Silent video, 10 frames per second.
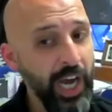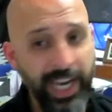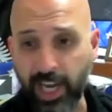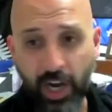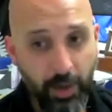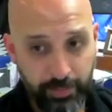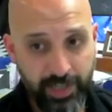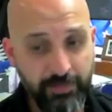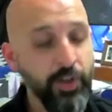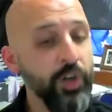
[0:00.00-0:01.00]
I can't be
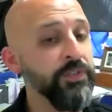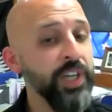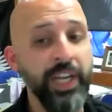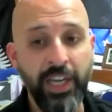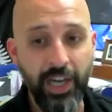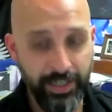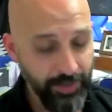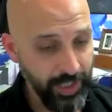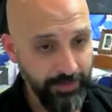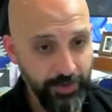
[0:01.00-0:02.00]
involved. I can't
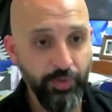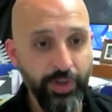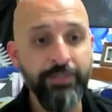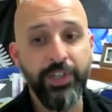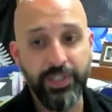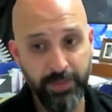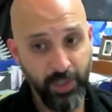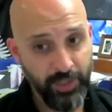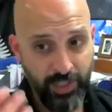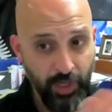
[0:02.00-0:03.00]
even give you a reference
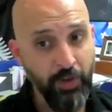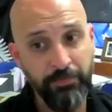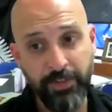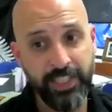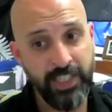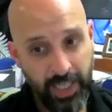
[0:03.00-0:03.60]
because of the conflict,